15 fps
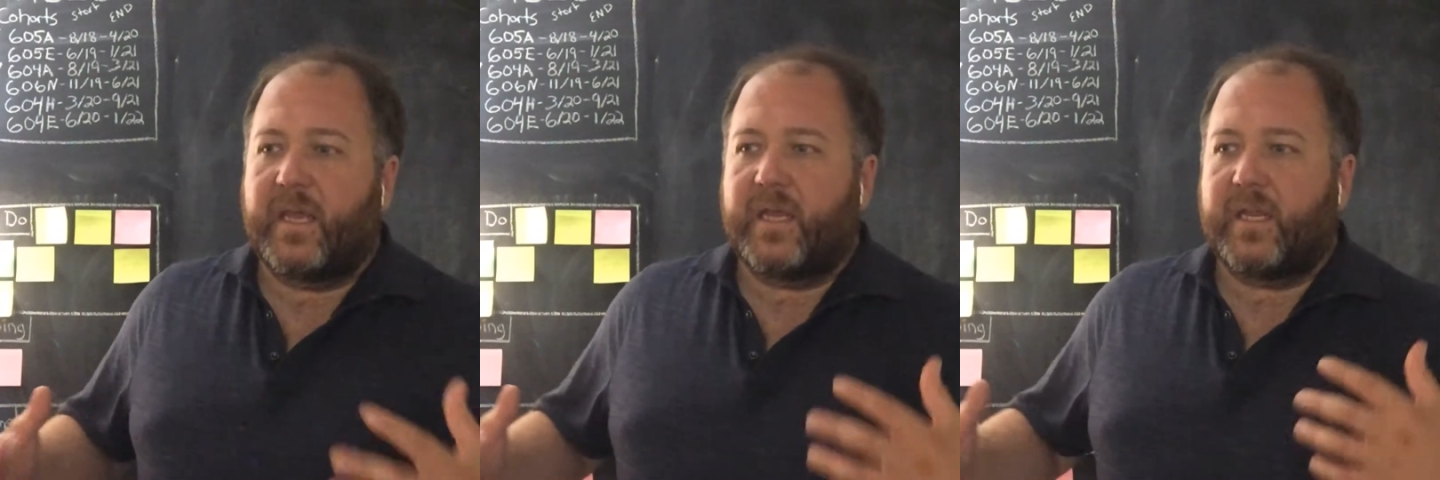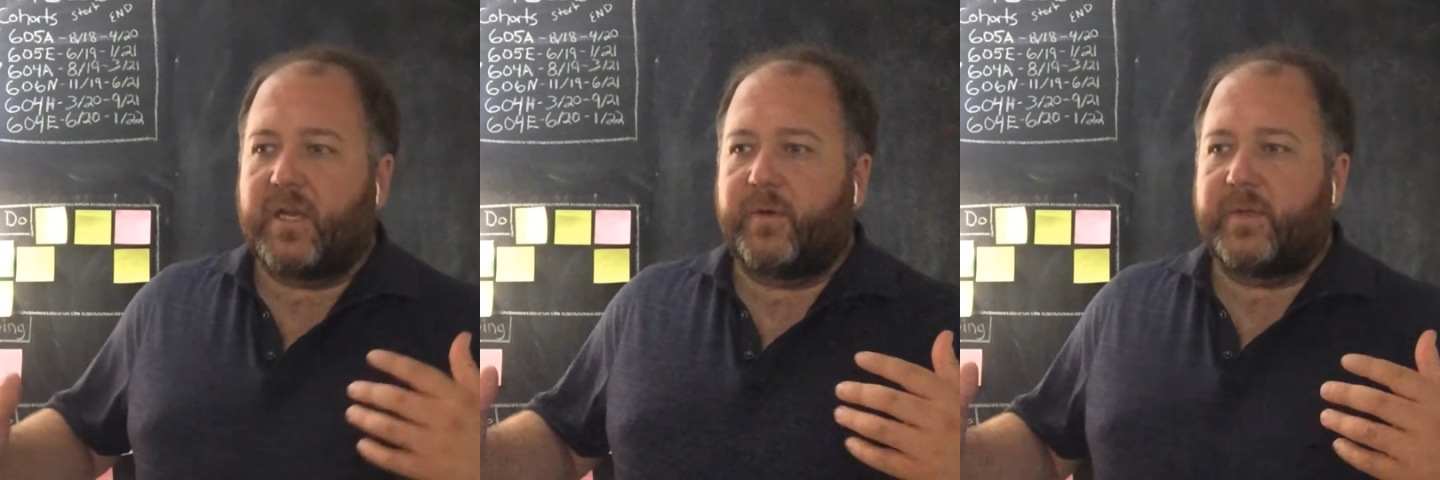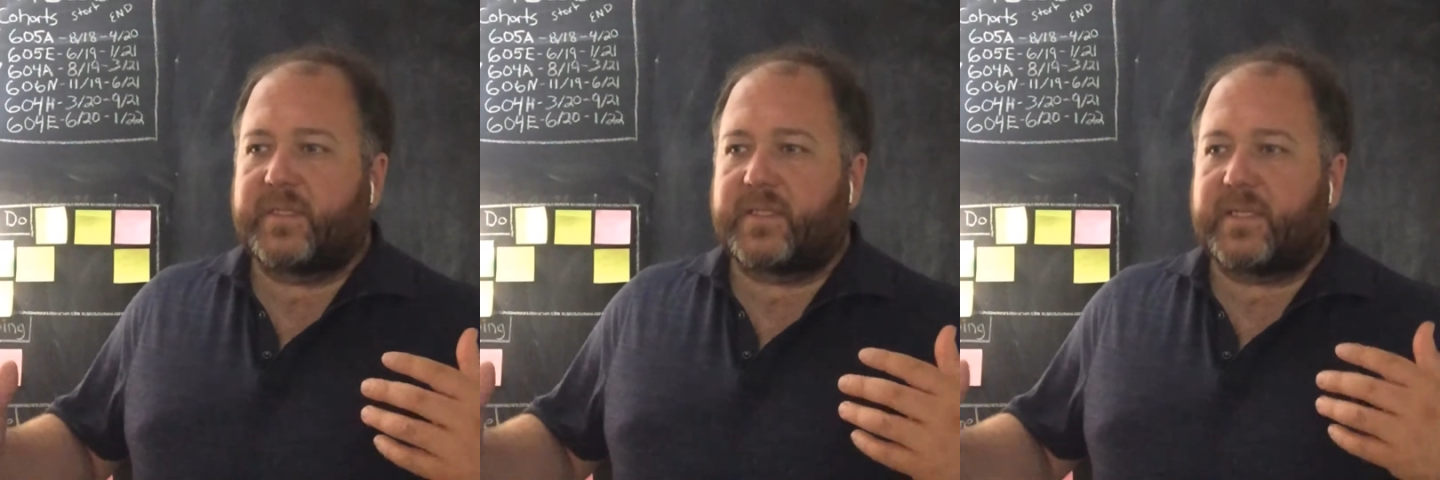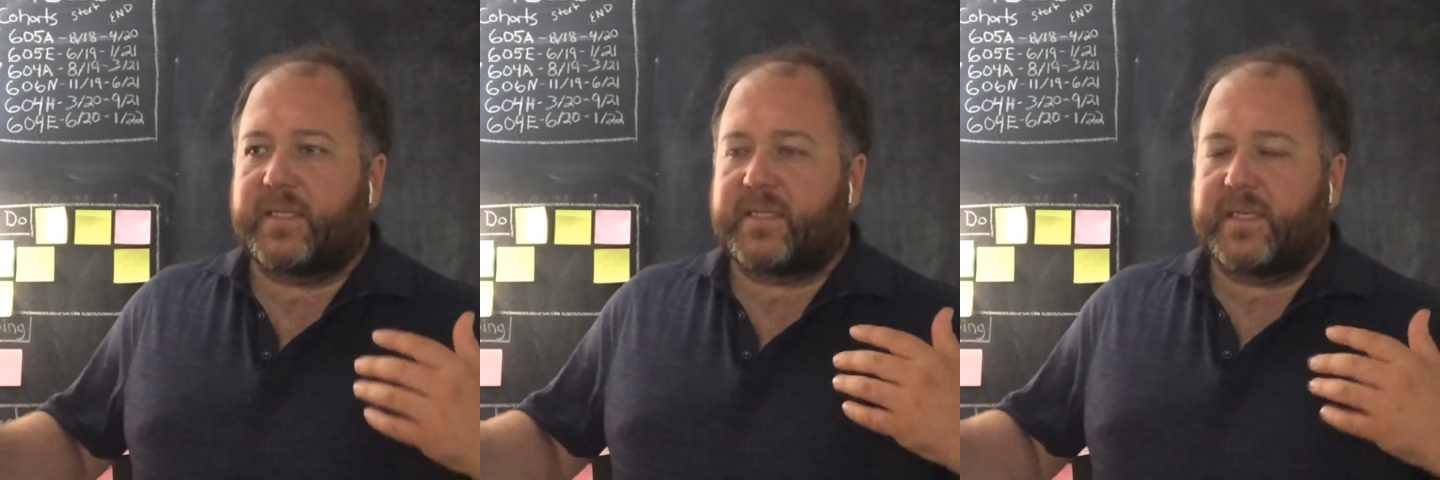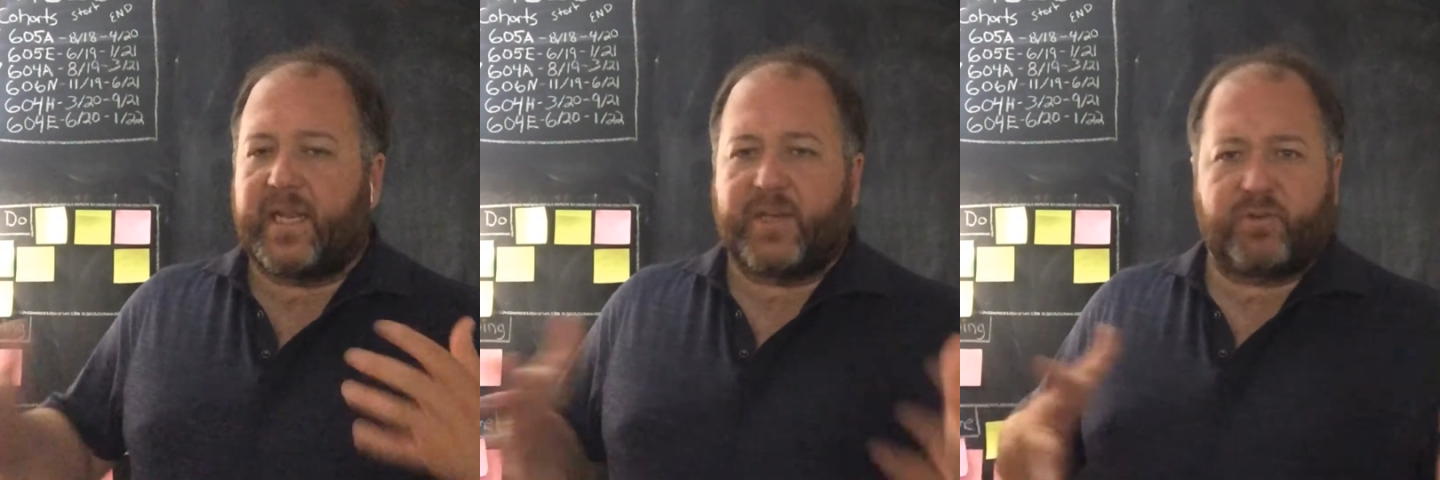
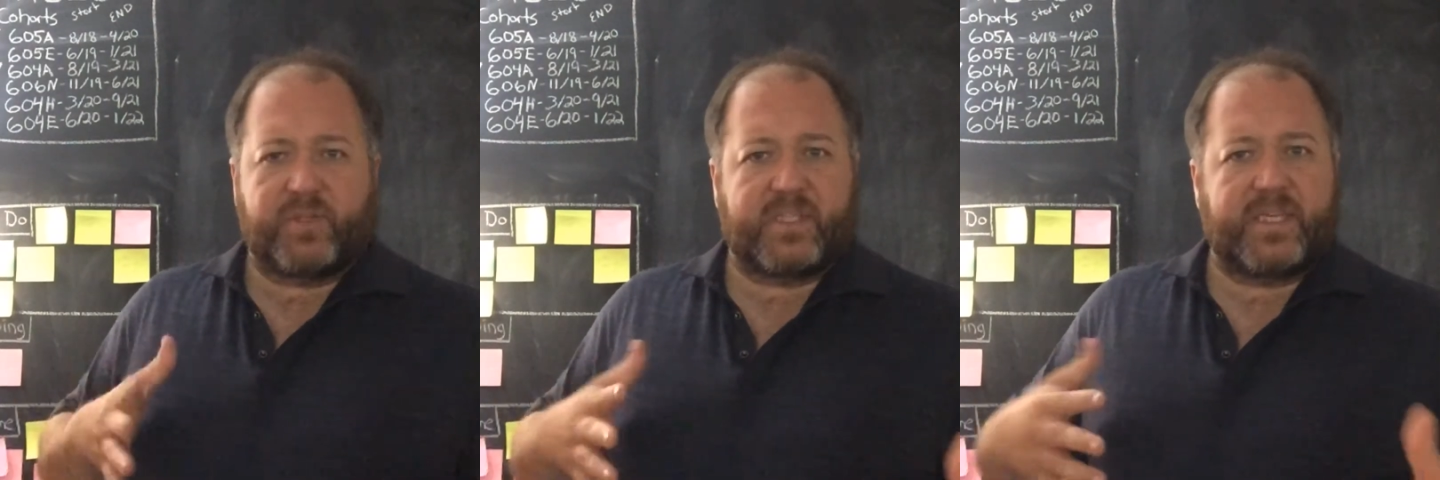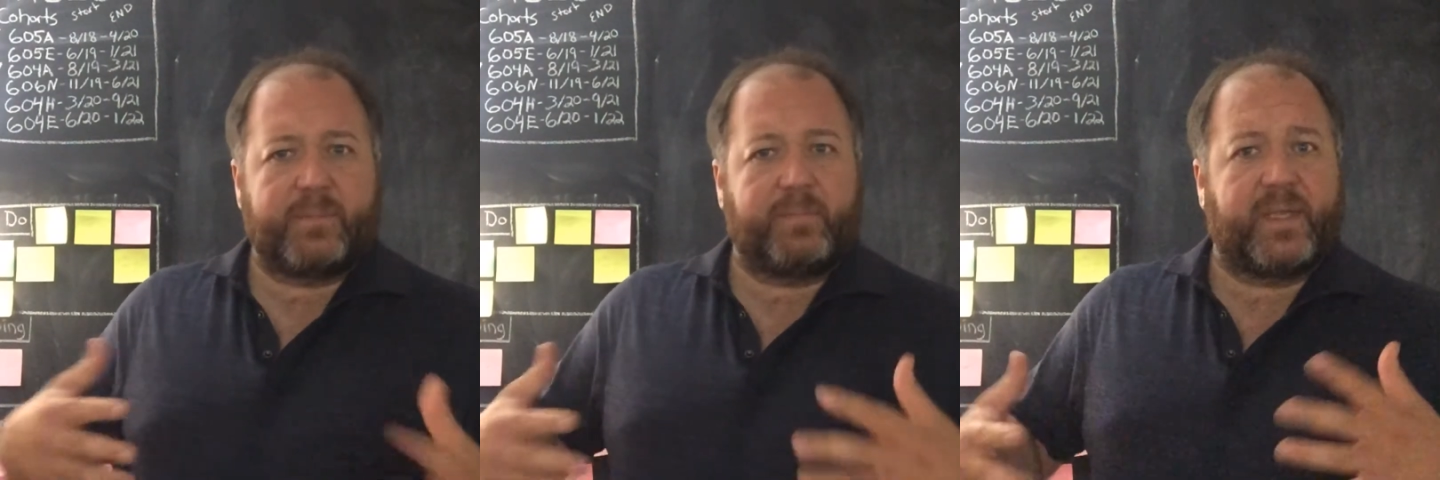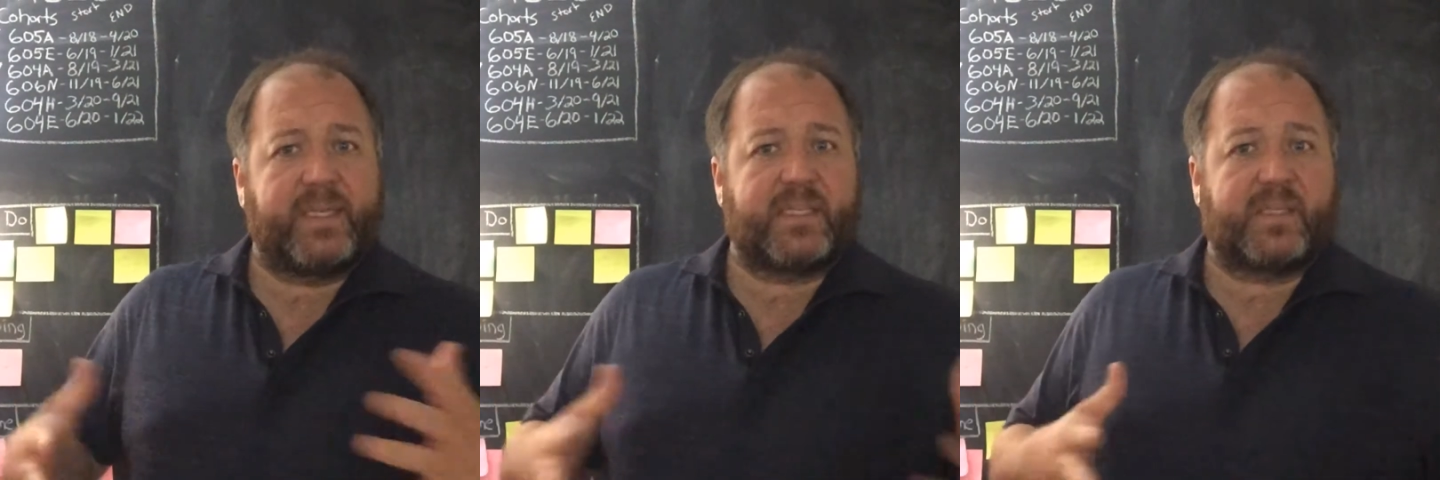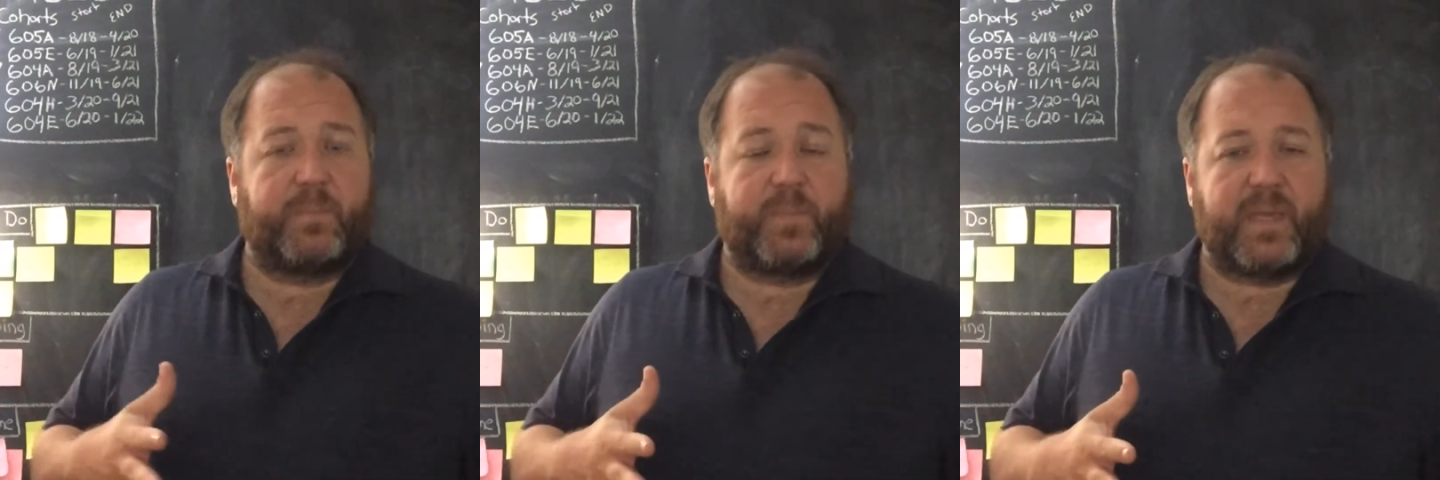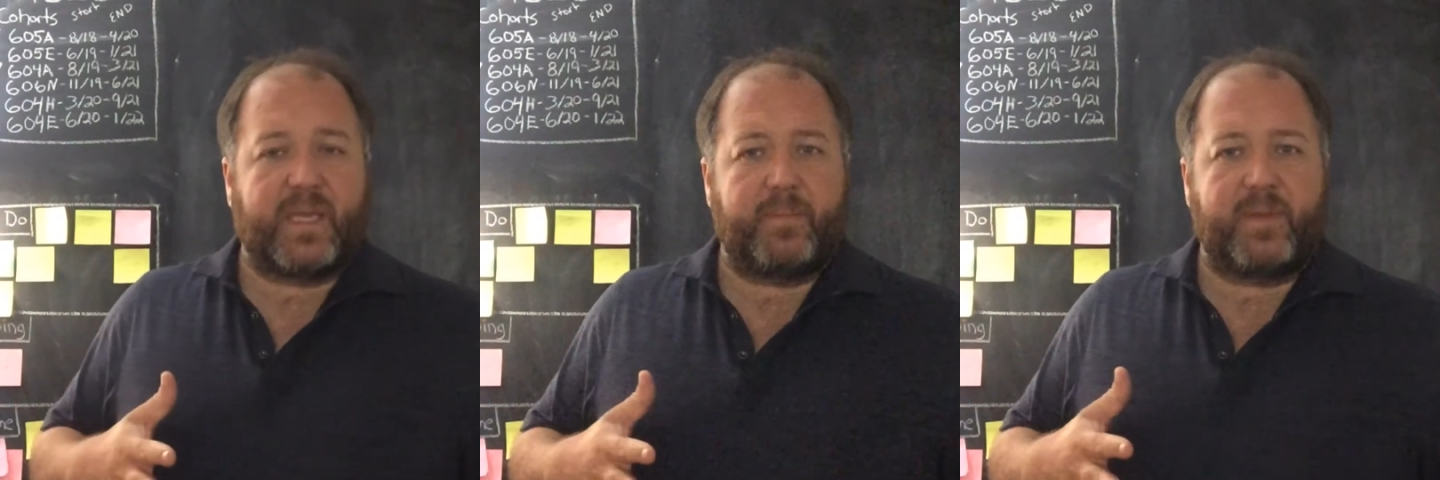it's an interesting place to
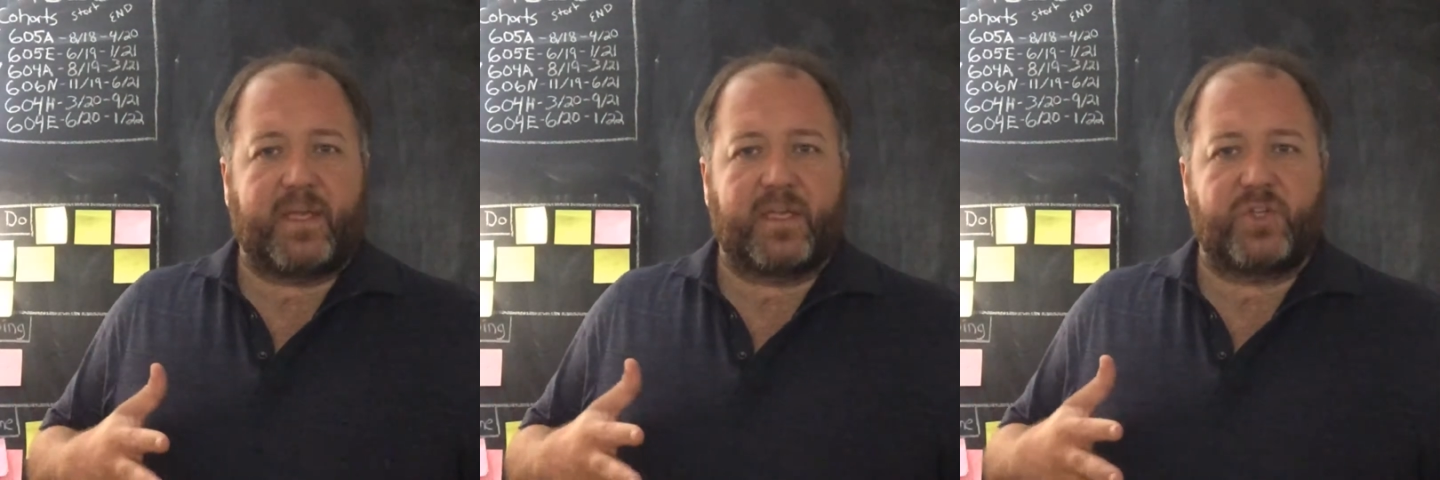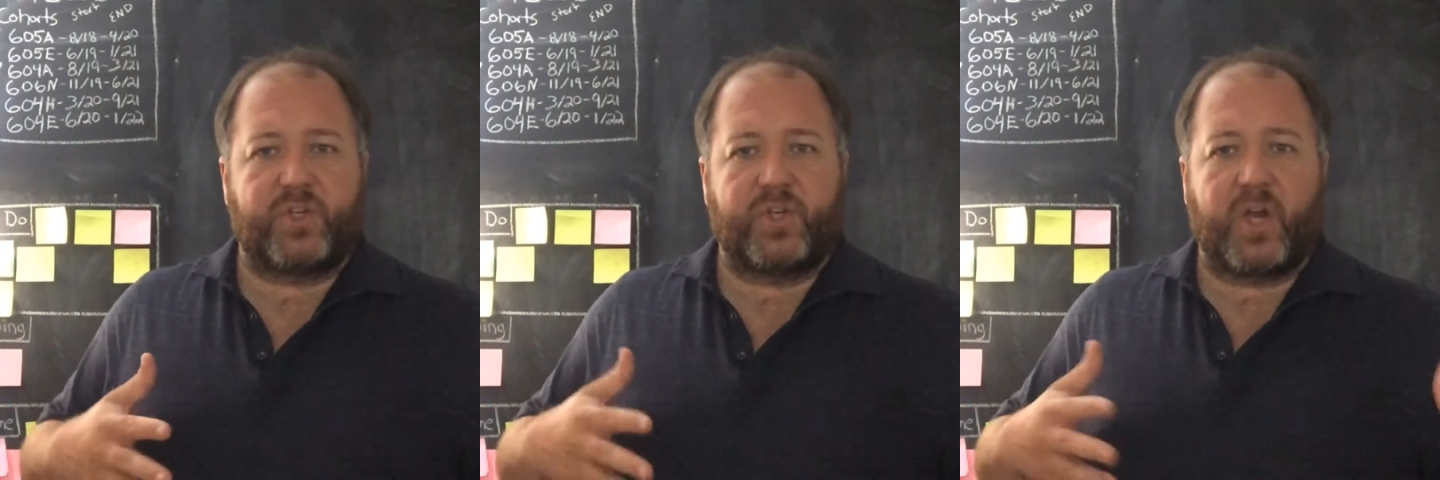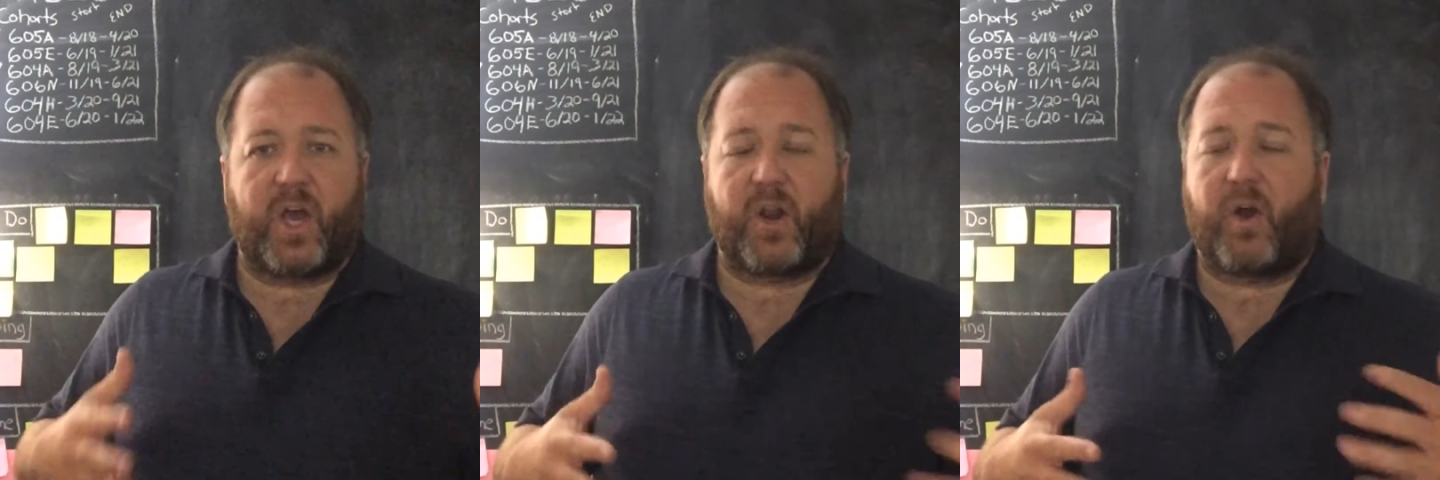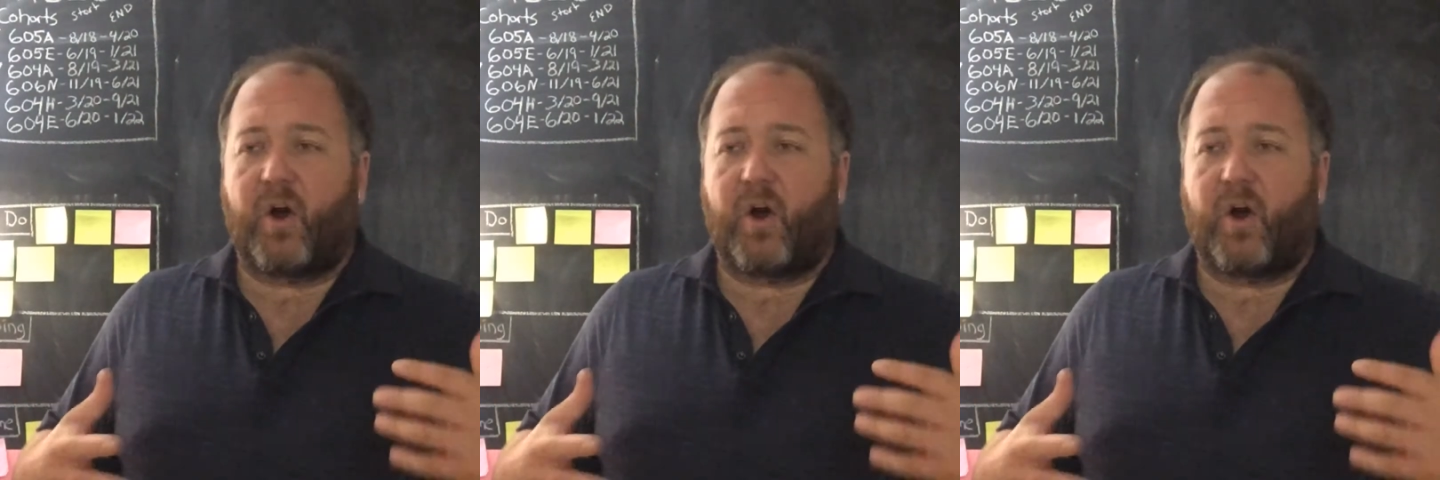be because you're not